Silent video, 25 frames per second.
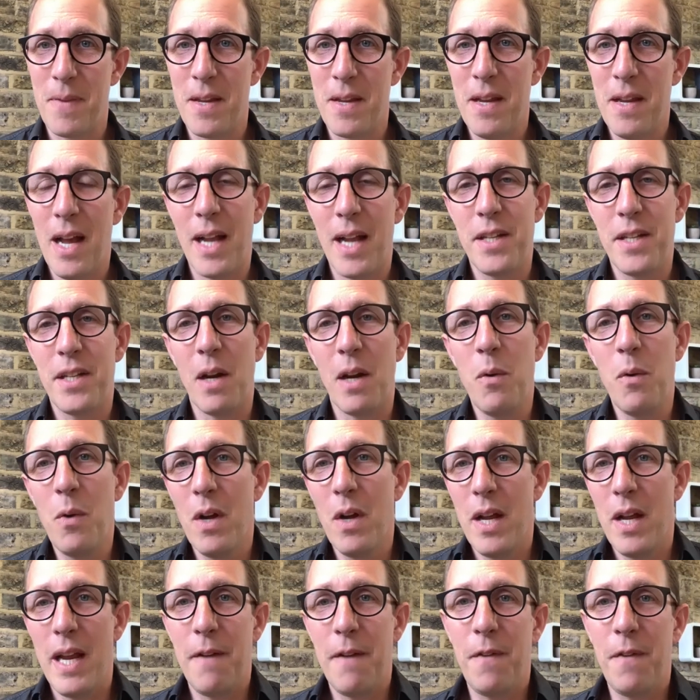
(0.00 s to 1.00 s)
And so,
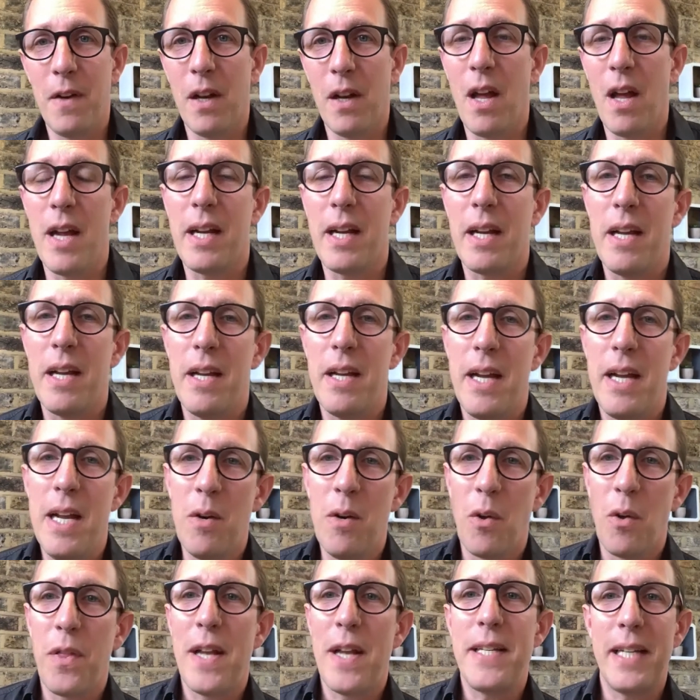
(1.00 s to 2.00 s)
if you like,
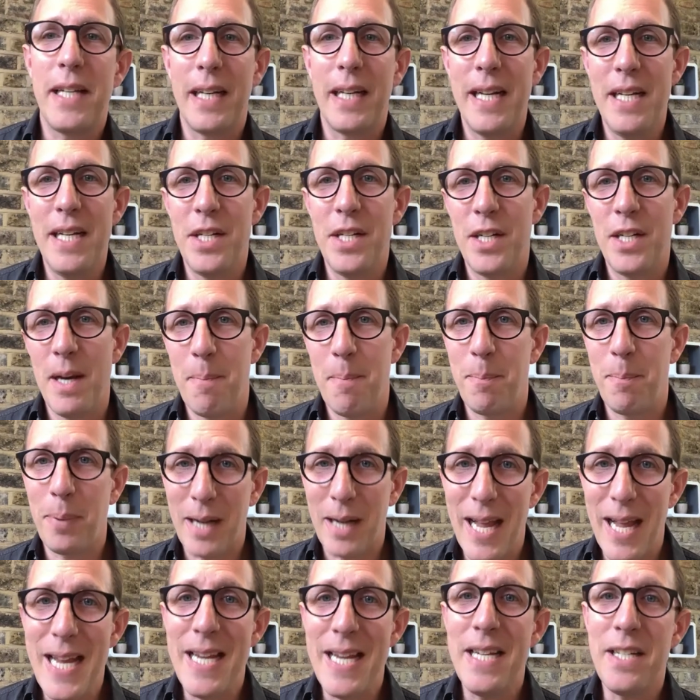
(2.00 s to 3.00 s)
inauthentic leadership
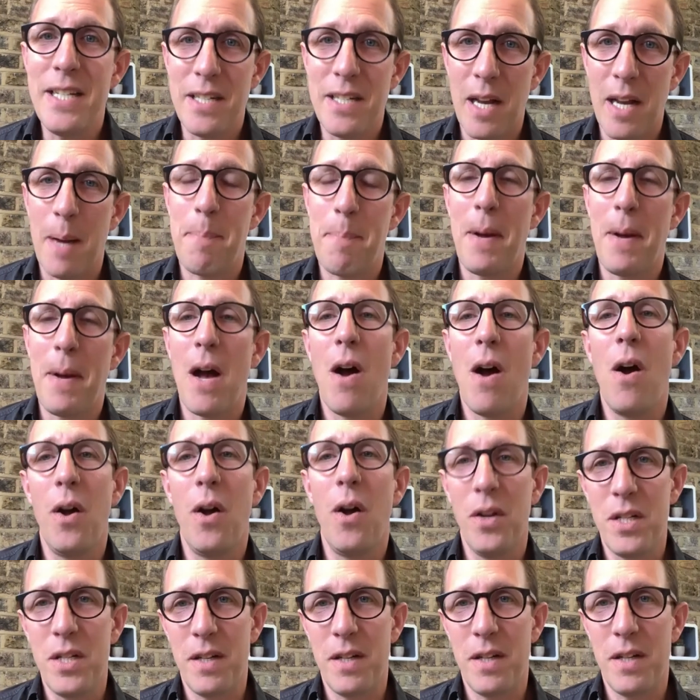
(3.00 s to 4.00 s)
plays a
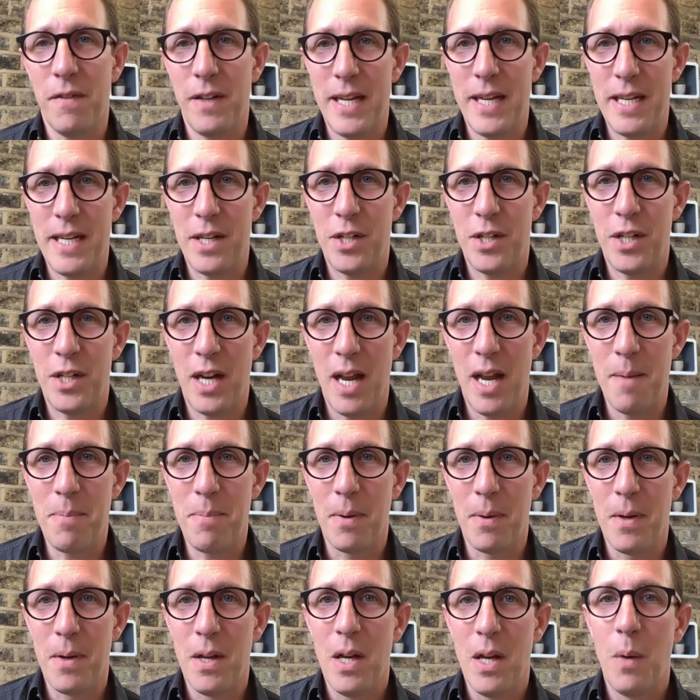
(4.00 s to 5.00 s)
part of leadership,
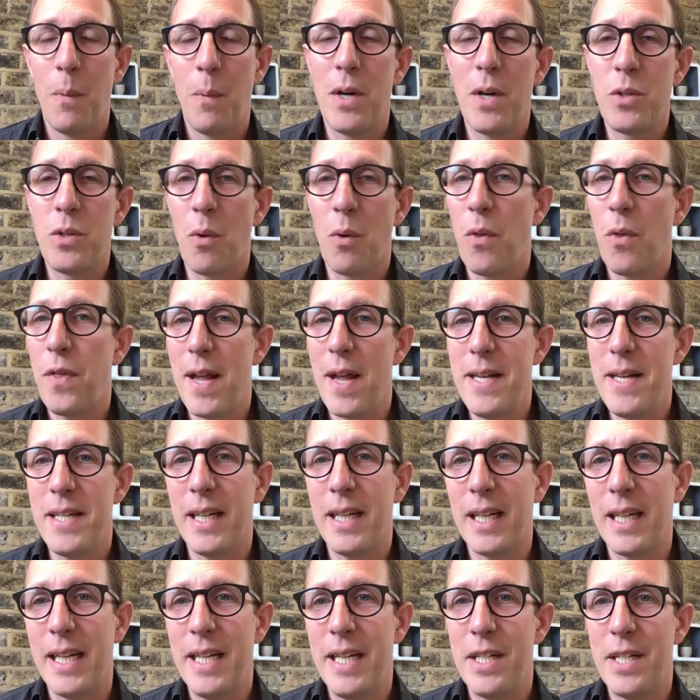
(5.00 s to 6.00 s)
whereas
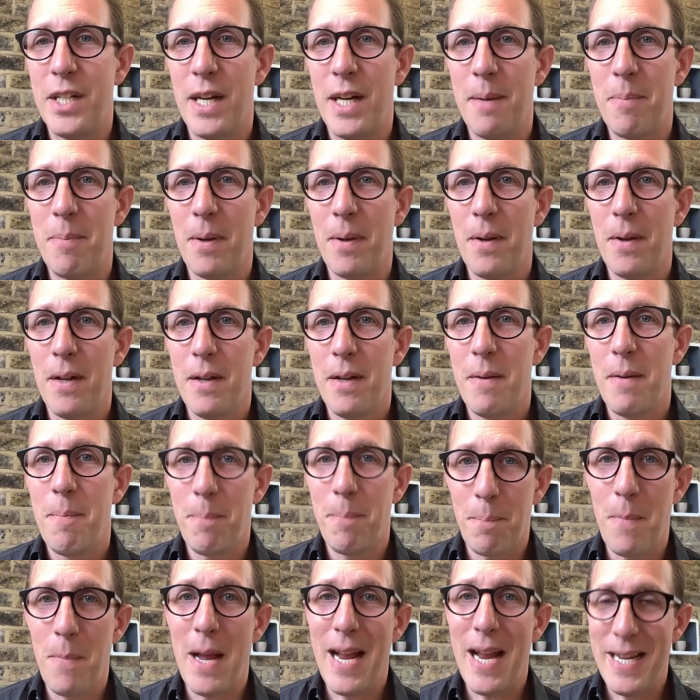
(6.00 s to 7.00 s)
authentic leadership
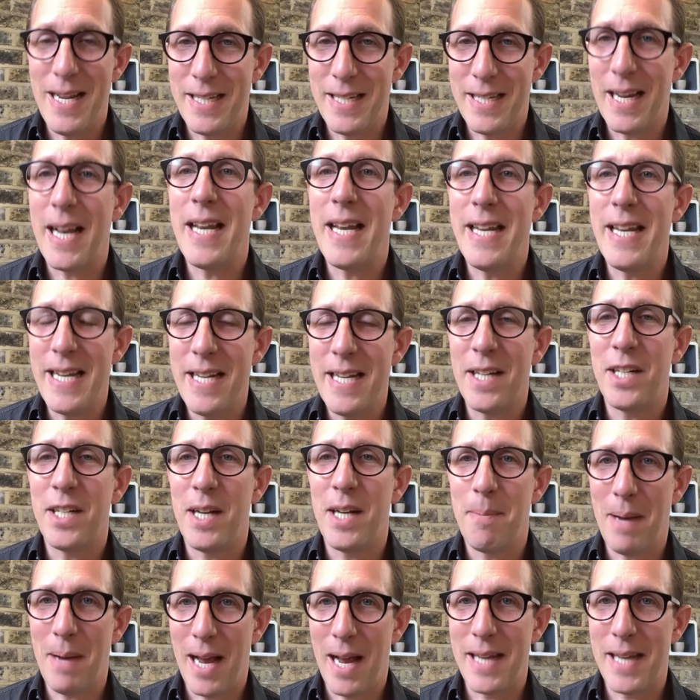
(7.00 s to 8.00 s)
is
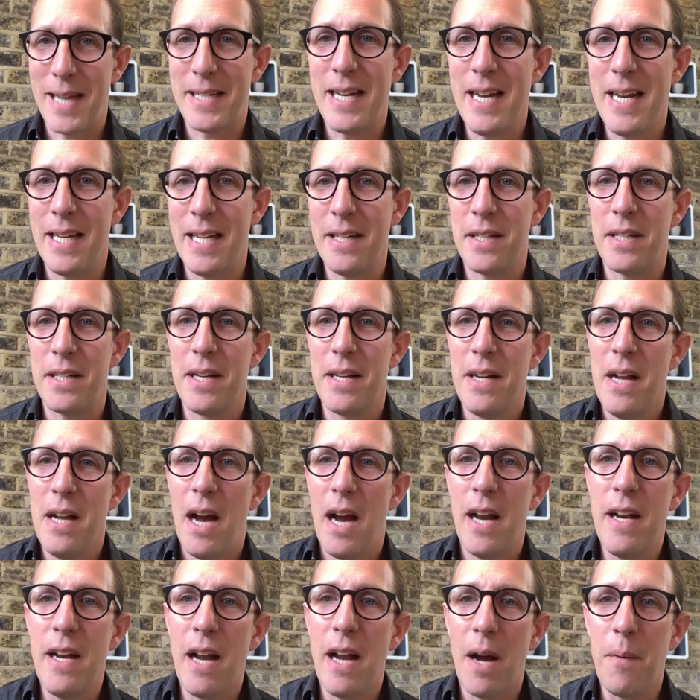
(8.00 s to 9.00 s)
leadership as is.
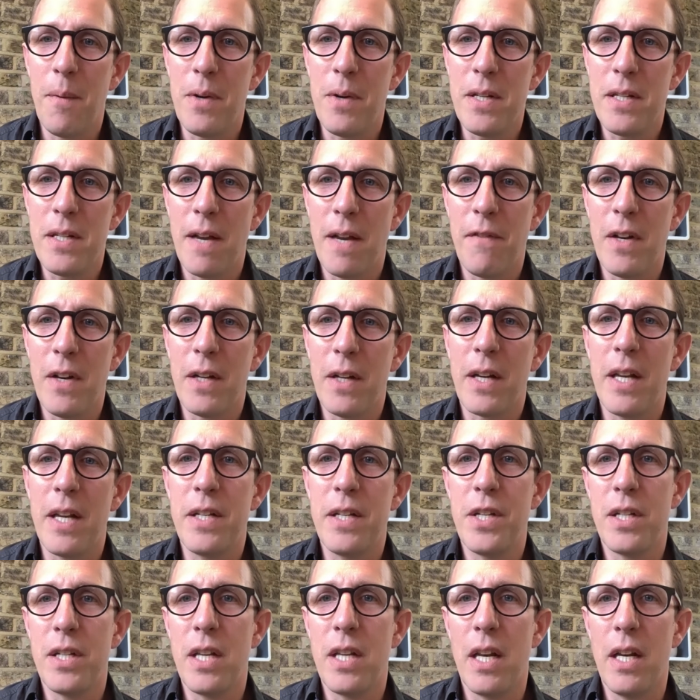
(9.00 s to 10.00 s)
And I want to have a look at
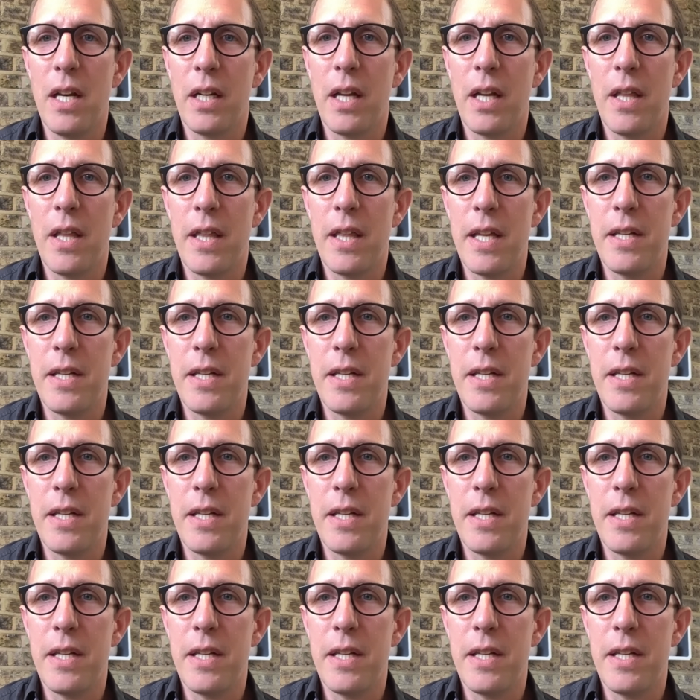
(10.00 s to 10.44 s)
this